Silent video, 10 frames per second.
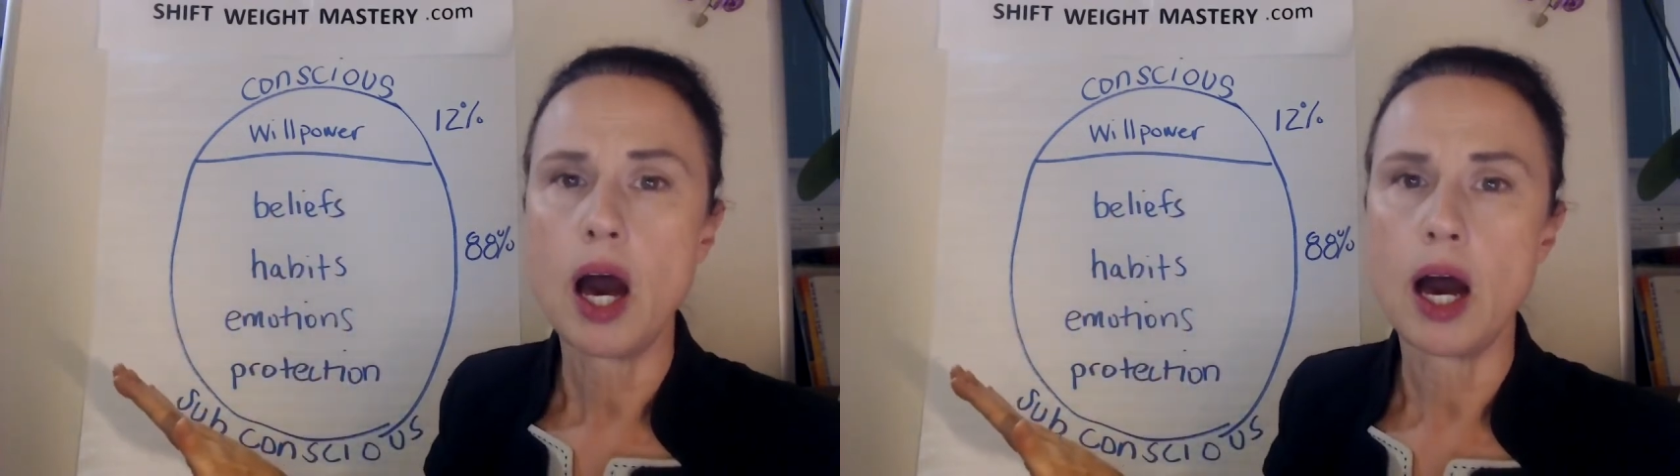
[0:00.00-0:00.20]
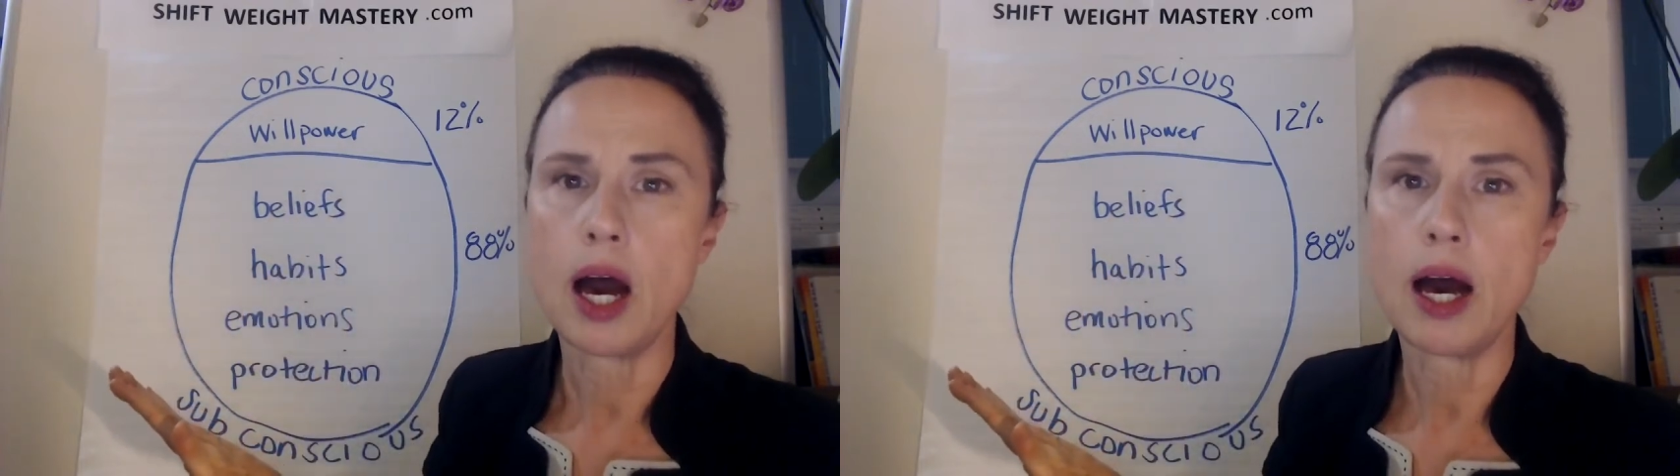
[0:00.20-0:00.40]

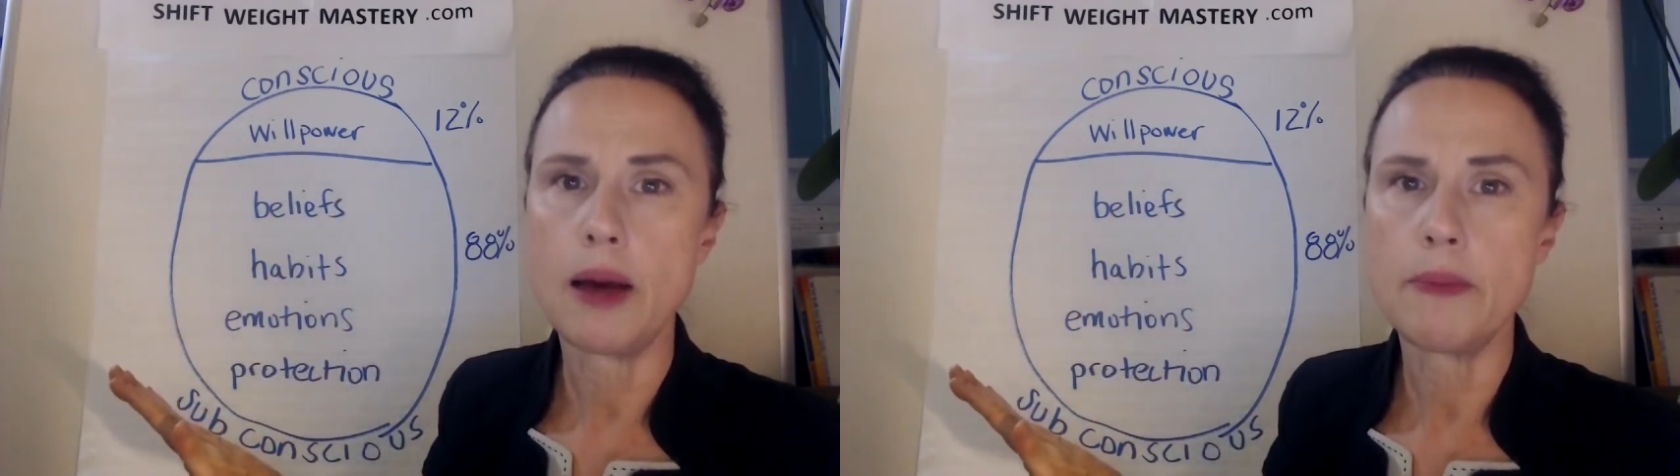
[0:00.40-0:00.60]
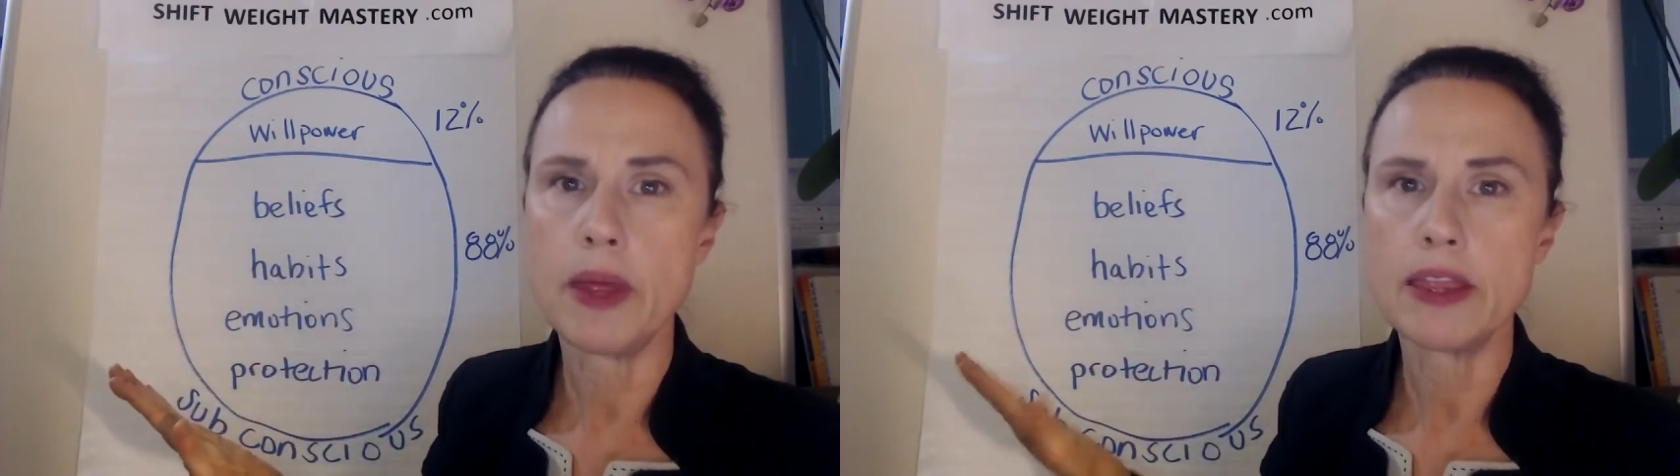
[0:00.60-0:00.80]

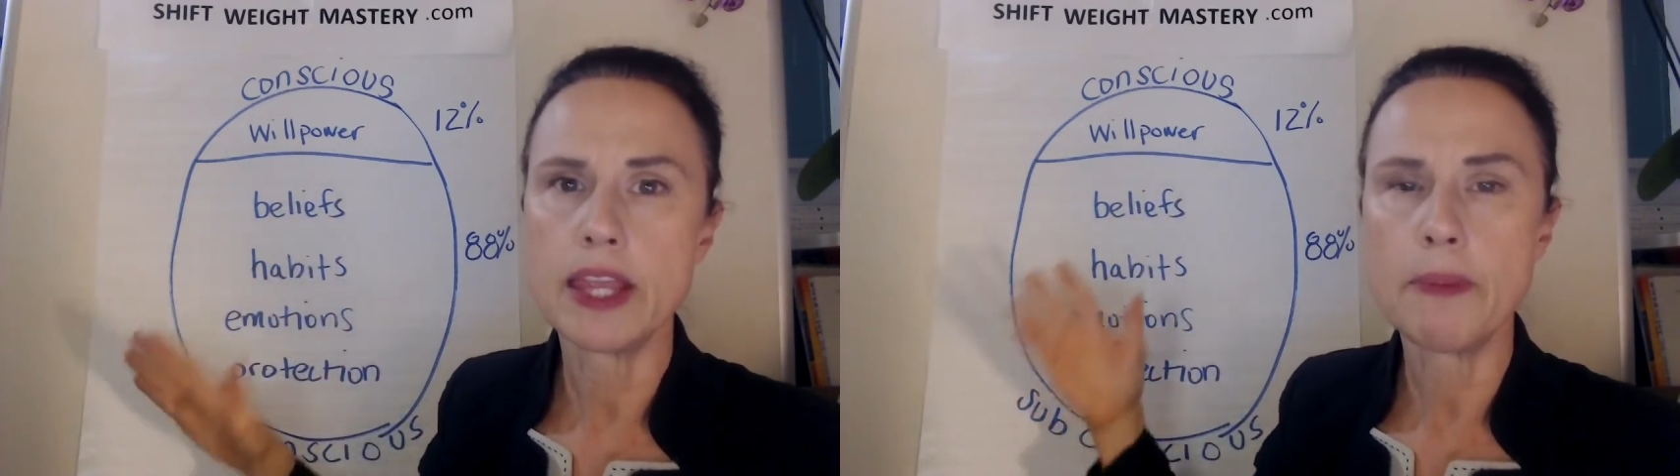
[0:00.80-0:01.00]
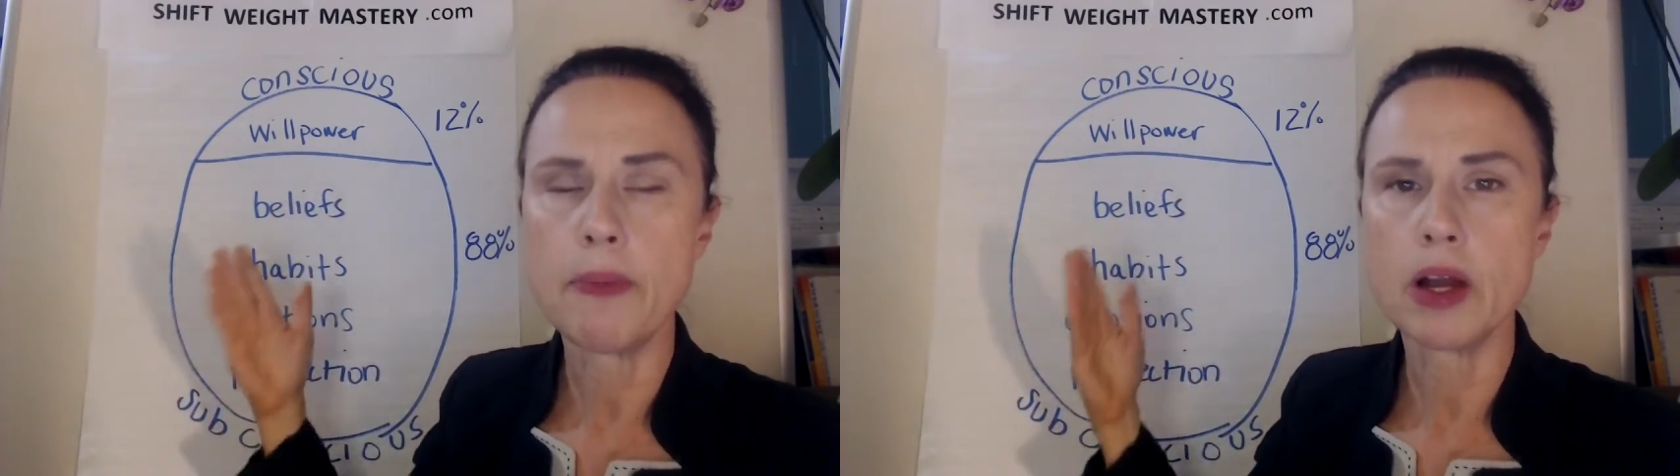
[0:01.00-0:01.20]

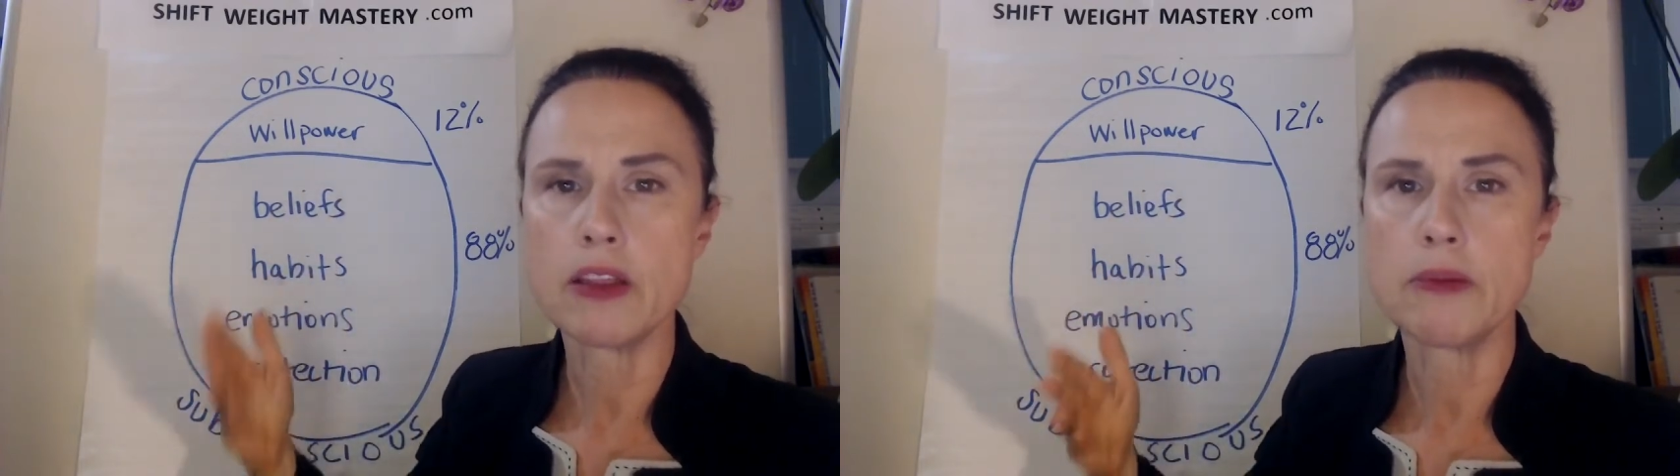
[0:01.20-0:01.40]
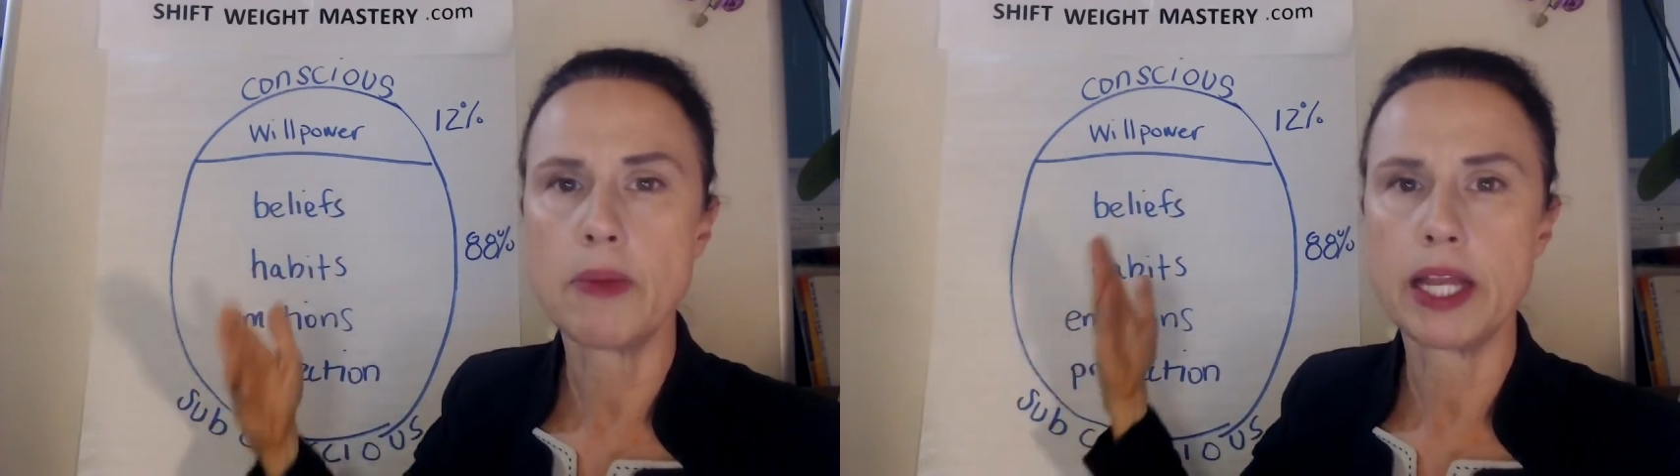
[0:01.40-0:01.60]
that part
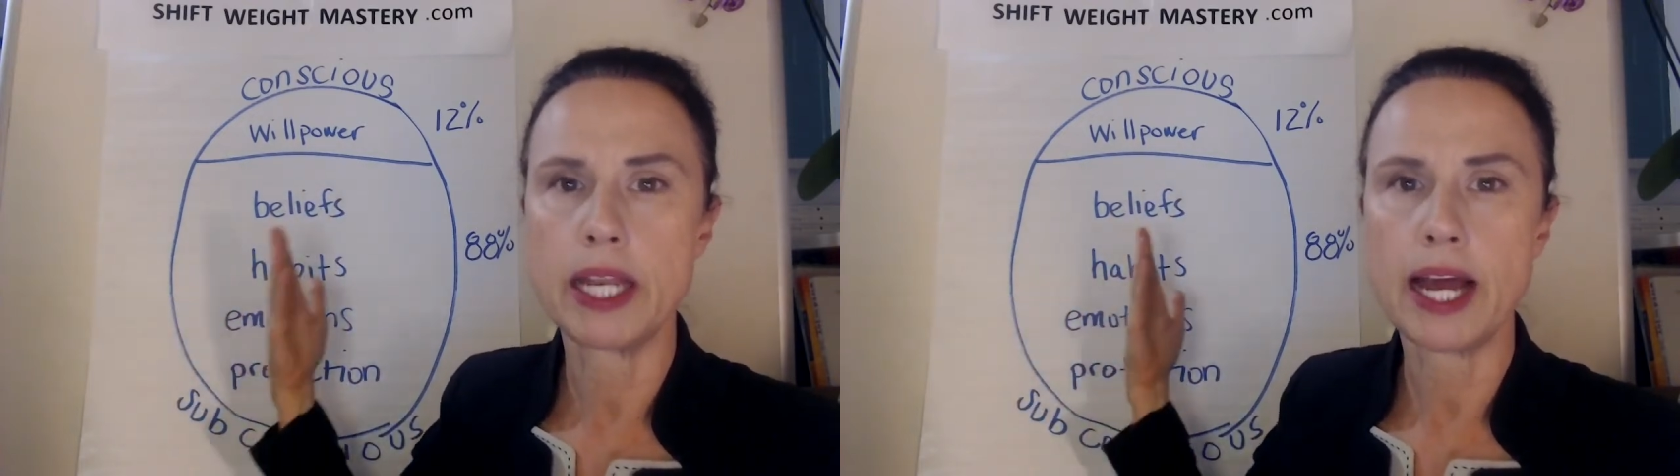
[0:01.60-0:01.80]
of the mind